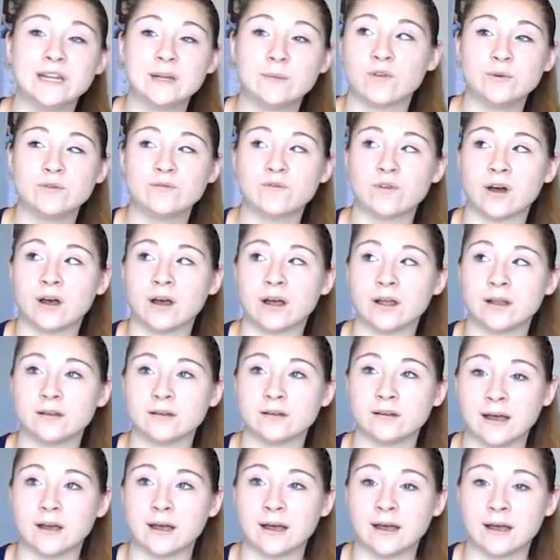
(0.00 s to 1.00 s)
did move on
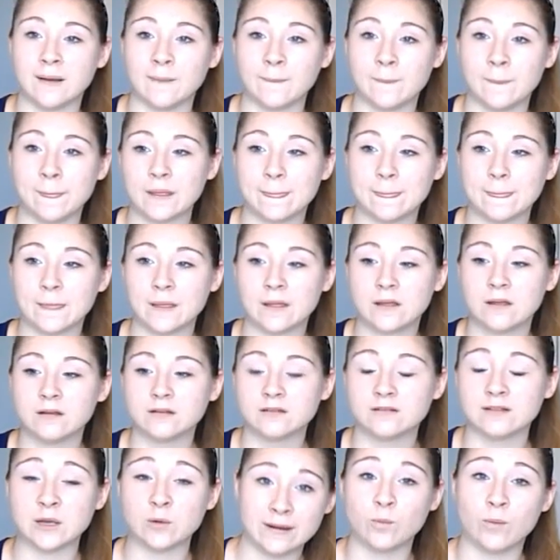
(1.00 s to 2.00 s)

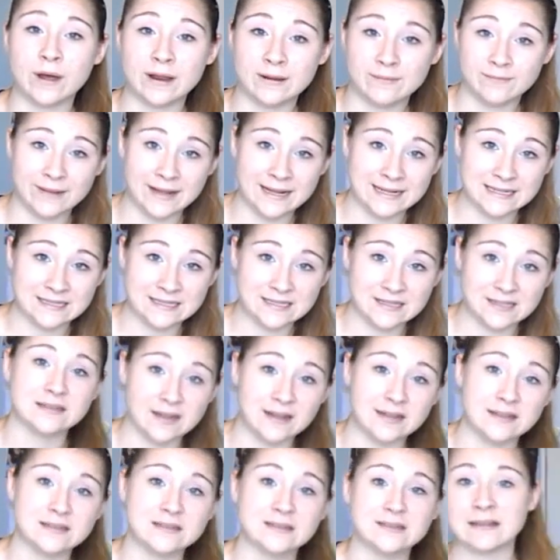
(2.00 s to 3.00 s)
to like one-man
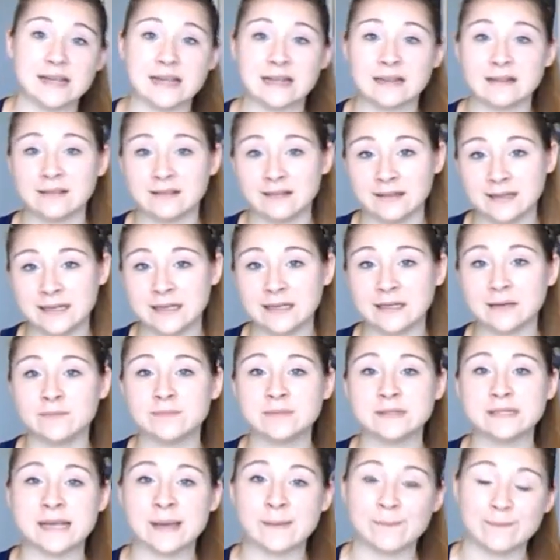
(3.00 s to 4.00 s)
stunts and
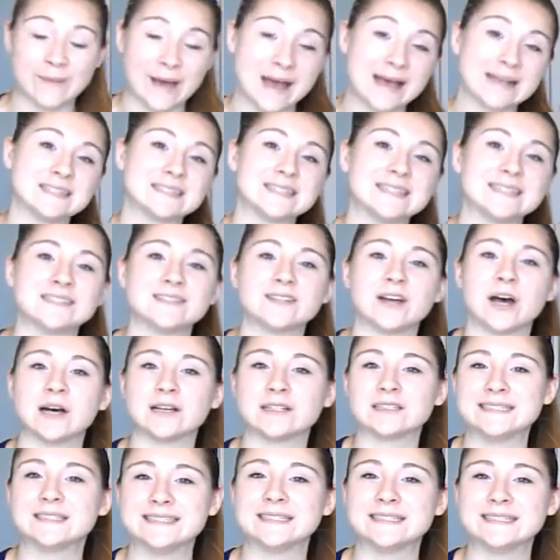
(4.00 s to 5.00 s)
libs and basket
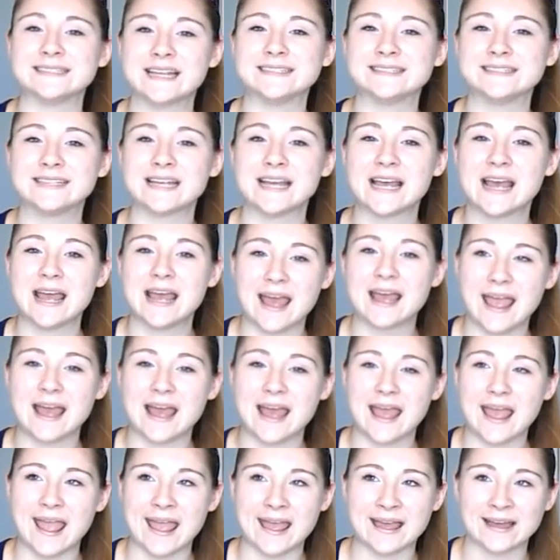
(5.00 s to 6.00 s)
tosses
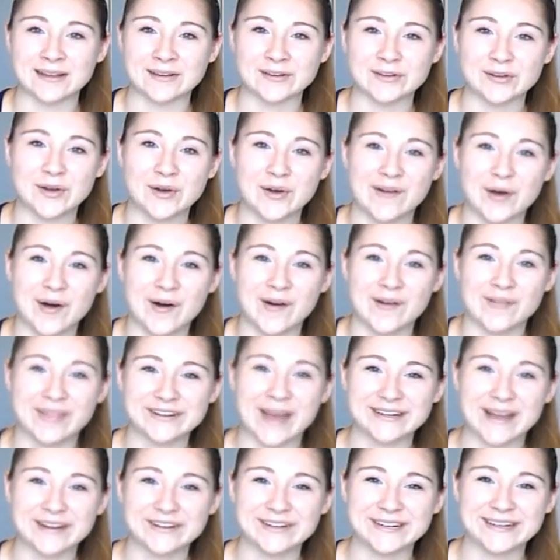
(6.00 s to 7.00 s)
and all
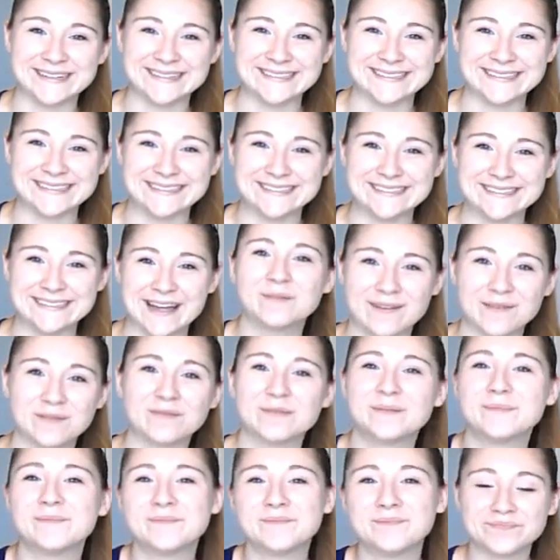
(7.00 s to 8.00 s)
that crazy stuff.
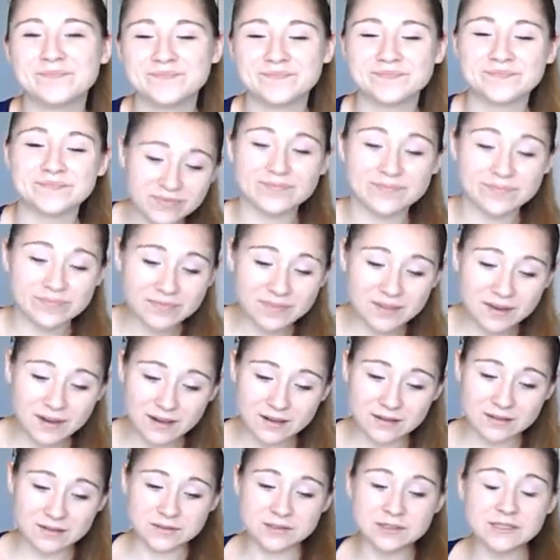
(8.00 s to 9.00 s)

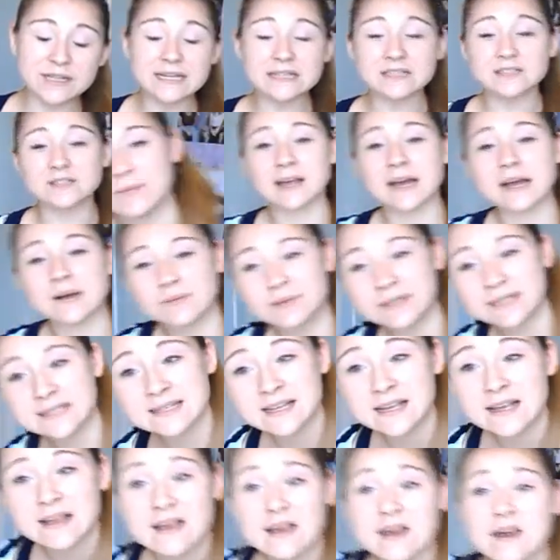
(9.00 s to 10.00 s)
So yeah, so that
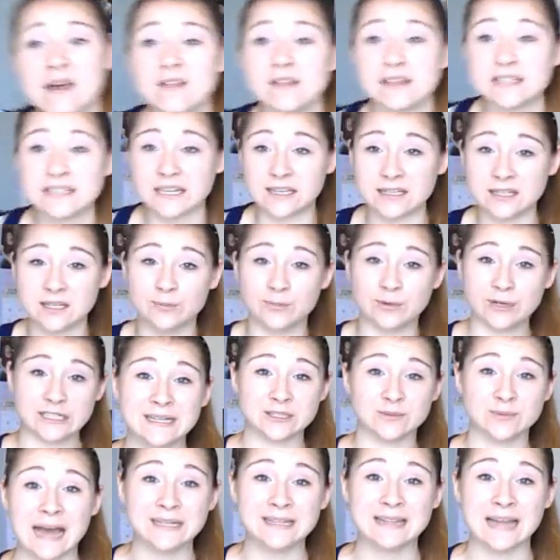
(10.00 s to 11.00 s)
was the second
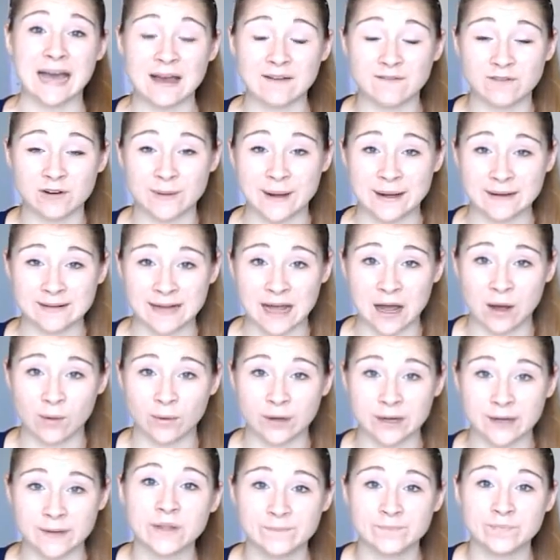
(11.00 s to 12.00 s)
march. We did that for about an
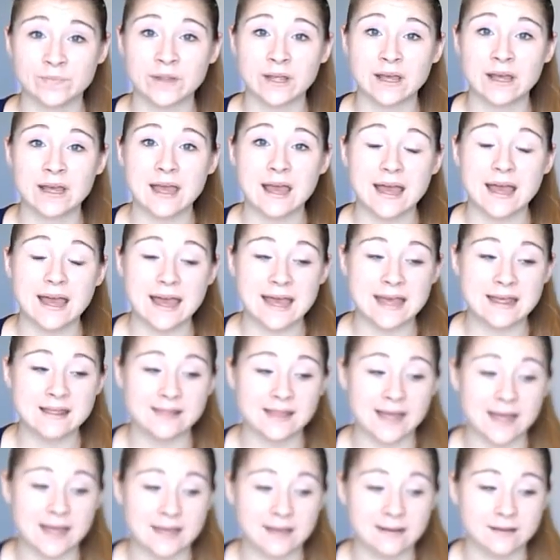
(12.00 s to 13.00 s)
hour, and
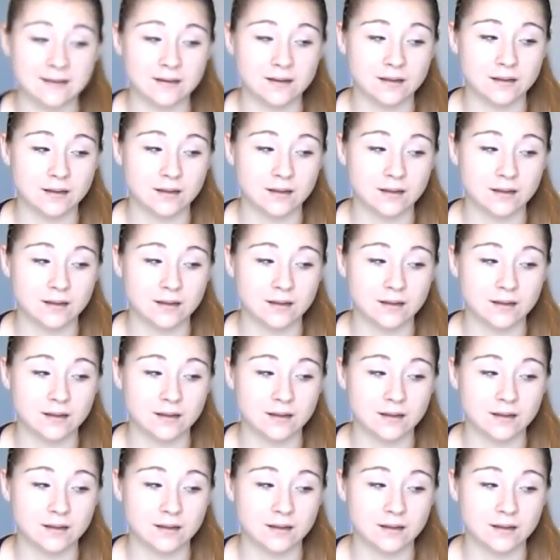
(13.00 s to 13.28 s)
then